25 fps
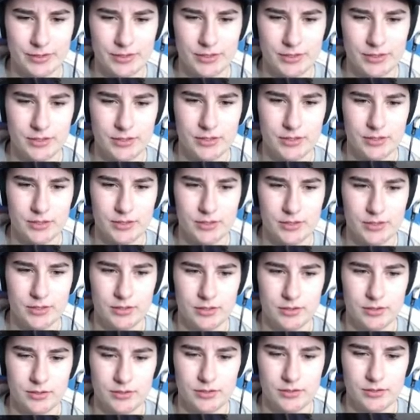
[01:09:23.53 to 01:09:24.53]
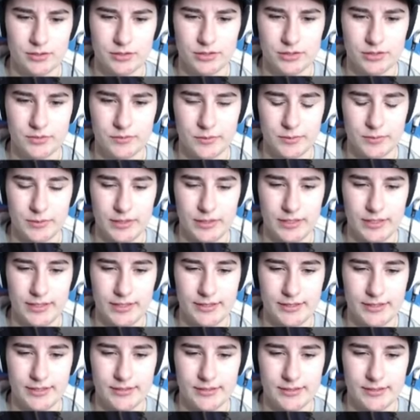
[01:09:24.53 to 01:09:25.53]
Ugh, just replace, I've given
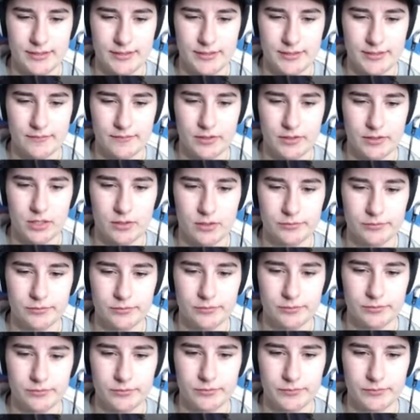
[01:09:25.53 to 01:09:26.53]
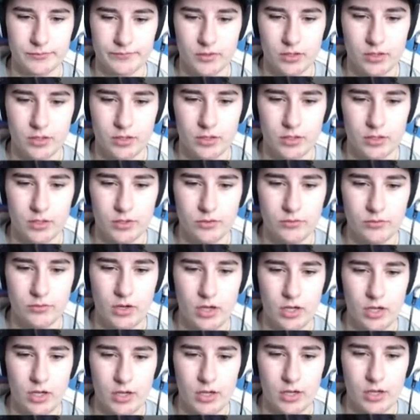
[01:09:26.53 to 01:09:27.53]
up. Throw up
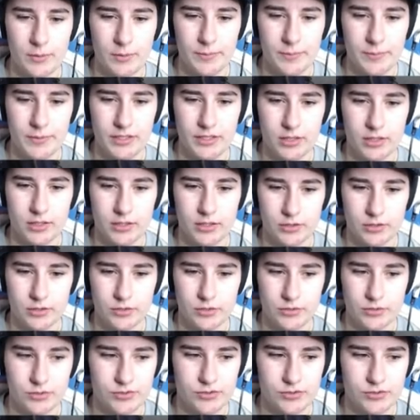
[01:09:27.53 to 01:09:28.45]
in, use it.